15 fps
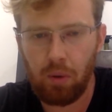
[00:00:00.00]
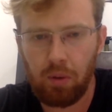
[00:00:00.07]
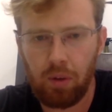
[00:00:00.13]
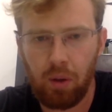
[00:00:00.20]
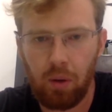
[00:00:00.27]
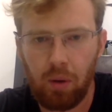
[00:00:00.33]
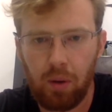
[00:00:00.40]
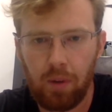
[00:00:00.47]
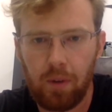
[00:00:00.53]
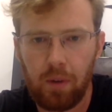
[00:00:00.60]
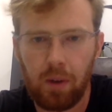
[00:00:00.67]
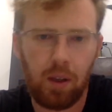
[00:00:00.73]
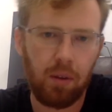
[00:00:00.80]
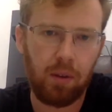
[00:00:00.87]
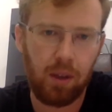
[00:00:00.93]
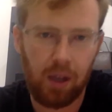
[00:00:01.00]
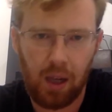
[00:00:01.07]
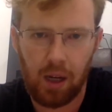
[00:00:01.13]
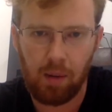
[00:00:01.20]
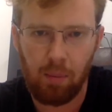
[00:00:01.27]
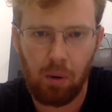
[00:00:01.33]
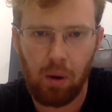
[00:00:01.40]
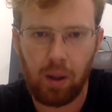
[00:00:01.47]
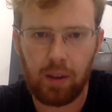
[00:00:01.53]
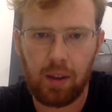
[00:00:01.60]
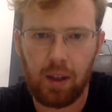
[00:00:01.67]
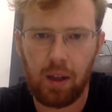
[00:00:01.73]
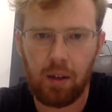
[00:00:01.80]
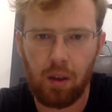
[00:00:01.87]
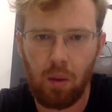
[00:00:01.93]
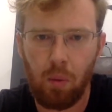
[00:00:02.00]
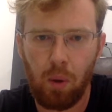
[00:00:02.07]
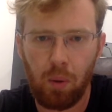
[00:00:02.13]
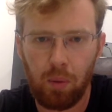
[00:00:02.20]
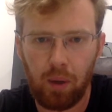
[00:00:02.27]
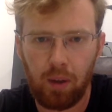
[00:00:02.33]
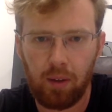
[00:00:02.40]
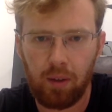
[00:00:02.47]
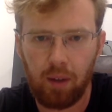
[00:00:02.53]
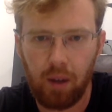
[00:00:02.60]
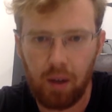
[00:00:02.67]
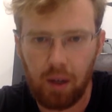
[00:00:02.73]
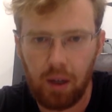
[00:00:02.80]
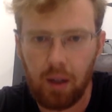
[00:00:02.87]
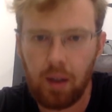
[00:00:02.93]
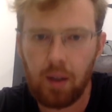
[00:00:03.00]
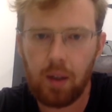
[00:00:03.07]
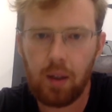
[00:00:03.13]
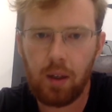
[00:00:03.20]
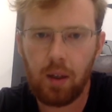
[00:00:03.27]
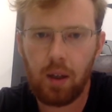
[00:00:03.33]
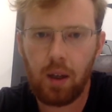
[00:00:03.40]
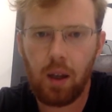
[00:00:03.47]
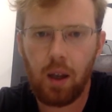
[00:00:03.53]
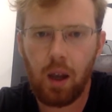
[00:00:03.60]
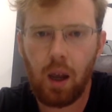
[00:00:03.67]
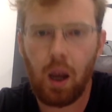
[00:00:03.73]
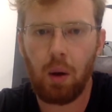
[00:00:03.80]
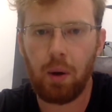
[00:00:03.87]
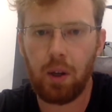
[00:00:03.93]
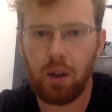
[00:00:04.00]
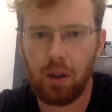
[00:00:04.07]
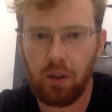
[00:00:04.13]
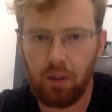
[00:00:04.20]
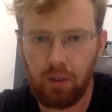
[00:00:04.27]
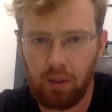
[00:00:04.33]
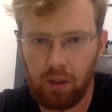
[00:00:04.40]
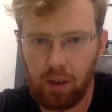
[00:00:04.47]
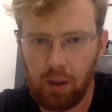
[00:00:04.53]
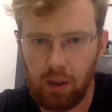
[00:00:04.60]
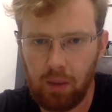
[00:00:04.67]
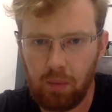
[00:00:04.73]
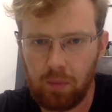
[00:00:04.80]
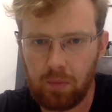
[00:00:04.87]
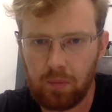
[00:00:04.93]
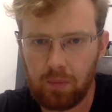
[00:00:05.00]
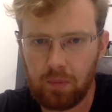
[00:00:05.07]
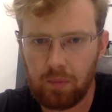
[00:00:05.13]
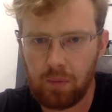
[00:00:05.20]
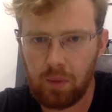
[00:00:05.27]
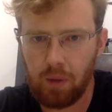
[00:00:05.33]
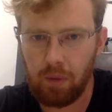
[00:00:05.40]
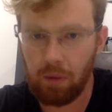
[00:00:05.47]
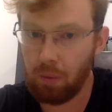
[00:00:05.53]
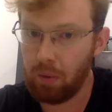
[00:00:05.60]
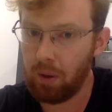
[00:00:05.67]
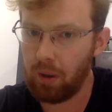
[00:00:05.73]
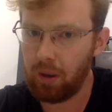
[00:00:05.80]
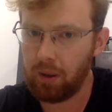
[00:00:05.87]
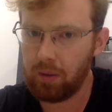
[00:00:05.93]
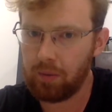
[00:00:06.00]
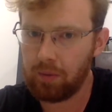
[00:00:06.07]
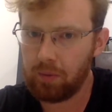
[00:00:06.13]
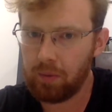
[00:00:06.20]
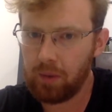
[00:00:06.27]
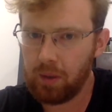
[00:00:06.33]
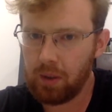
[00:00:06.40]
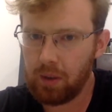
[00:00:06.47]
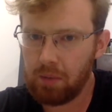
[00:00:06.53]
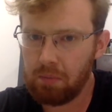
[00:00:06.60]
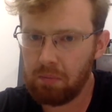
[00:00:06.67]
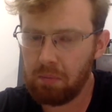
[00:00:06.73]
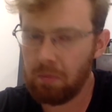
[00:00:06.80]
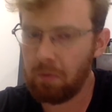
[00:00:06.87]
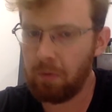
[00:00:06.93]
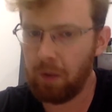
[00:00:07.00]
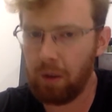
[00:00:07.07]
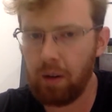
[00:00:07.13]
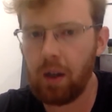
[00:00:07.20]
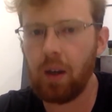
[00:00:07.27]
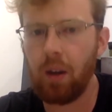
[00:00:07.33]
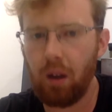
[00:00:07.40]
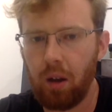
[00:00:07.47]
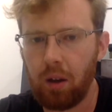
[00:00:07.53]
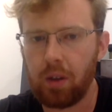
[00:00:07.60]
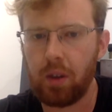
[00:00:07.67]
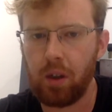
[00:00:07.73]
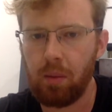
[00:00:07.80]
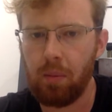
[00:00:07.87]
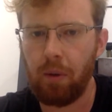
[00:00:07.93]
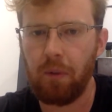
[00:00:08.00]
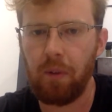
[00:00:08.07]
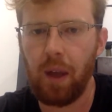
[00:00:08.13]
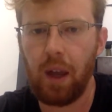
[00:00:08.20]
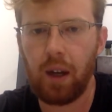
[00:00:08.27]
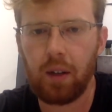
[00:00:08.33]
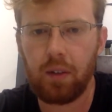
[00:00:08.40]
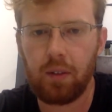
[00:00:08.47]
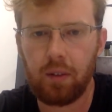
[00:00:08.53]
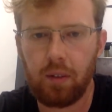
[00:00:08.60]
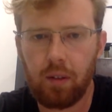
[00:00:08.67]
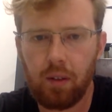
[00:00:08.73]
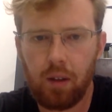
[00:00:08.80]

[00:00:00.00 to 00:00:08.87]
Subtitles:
So if you kill the animal at the end of the 1-week study, how are you going to see if there were very long-term effects?